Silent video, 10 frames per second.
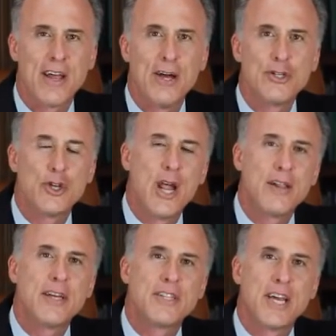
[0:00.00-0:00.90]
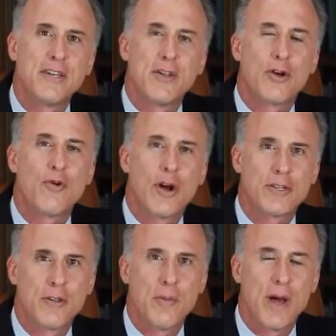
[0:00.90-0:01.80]
so now let's get to the crux
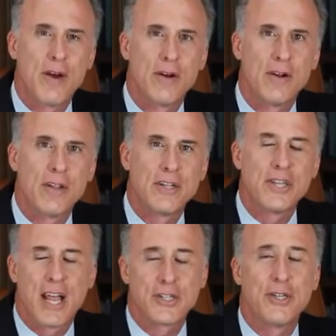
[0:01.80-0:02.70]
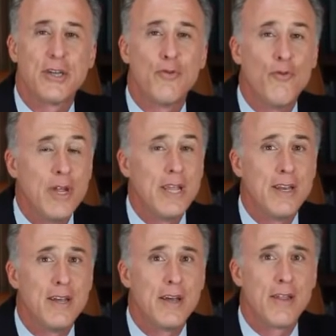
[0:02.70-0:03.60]
of the matter. Let's actually
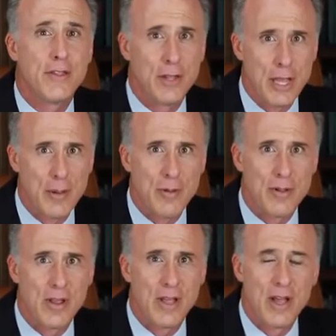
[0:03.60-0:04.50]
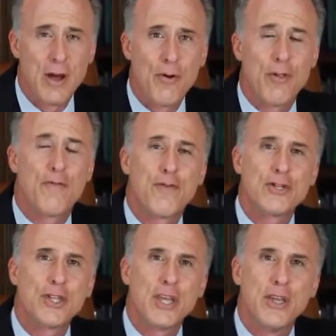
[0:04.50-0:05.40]
read the label. Well, the
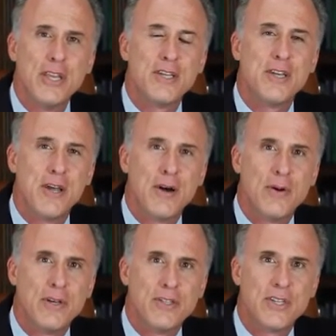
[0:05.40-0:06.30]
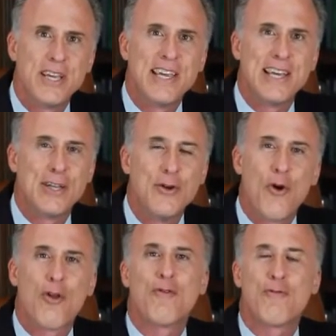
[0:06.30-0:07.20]
first thing you need to know is
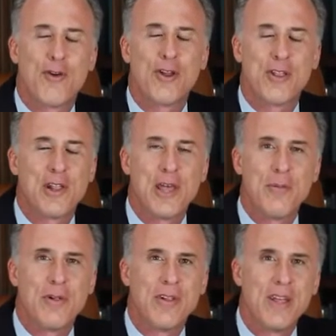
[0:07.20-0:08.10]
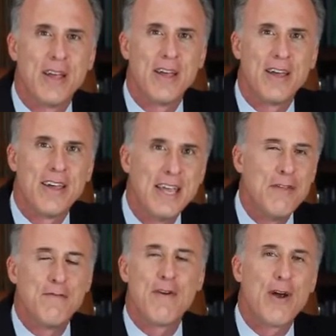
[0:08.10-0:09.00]
ignore the front of the label.
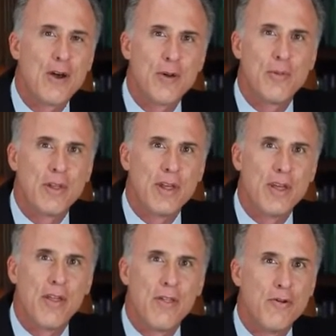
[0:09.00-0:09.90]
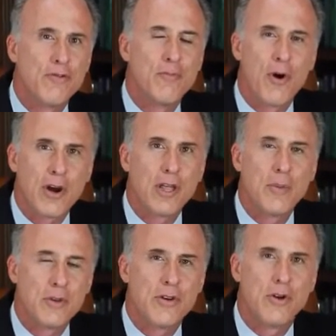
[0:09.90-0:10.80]
Invariably, there is marketing
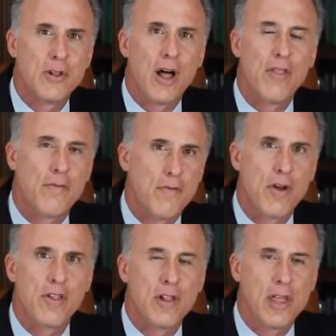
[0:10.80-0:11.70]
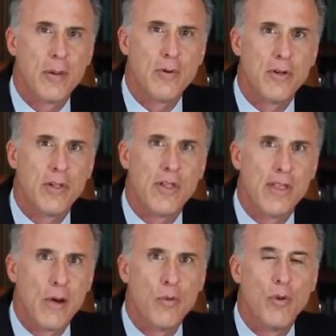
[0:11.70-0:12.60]
material on the front of the label that will